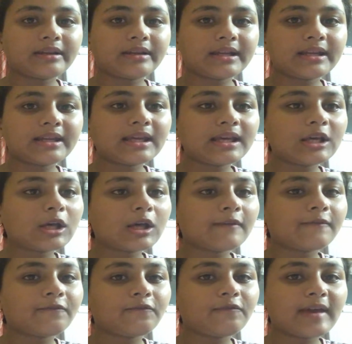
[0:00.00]
reading
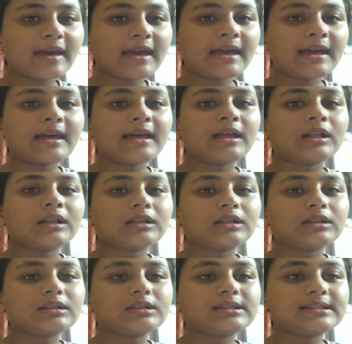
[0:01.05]
of a
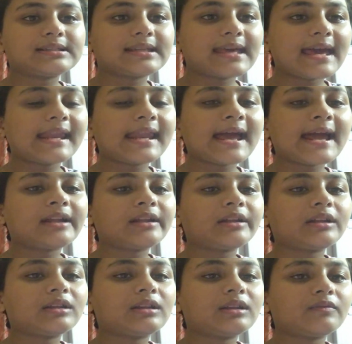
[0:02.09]
scale at
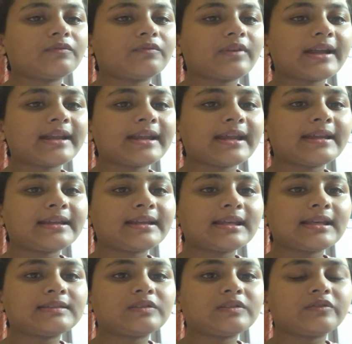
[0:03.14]
one end
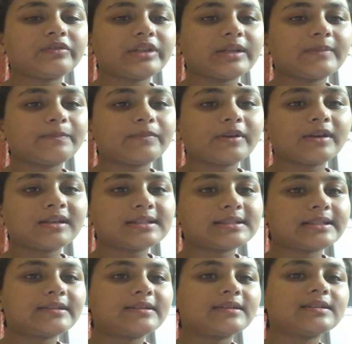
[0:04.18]
is
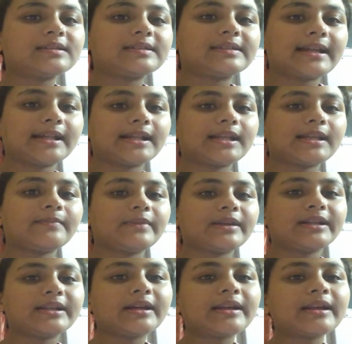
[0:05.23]
3.0
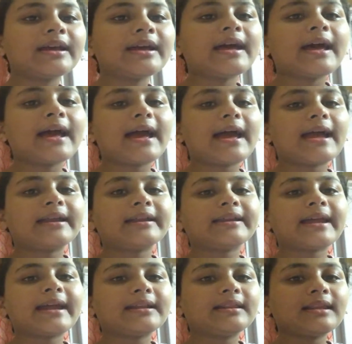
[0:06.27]
centimeter, and
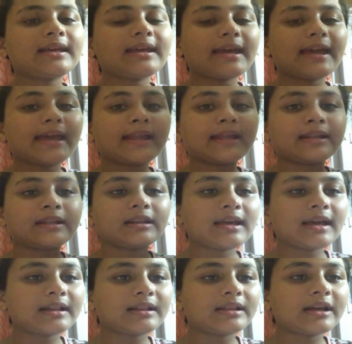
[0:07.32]
at the end
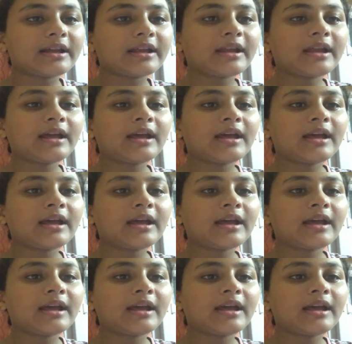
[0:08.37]
the other